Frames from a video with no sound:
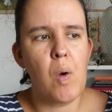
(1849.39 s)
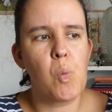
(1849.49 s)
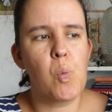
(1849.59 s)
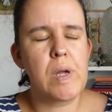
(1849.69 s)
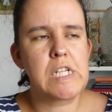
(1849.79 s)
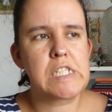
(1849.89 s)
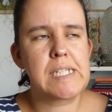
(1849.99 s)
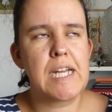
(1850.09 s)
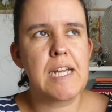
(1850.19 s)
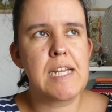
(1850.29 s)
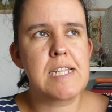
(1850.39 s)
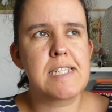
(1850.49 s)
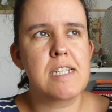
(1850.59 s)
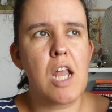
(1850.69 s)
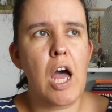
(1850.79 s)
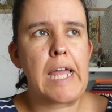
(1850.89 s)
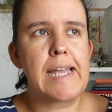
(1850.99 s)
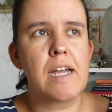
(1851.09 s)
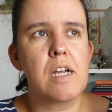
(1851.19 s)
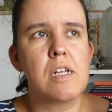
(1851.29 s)
which is
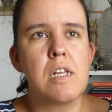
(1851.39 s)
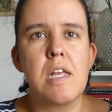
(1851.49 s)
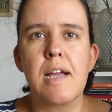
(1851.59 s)
like an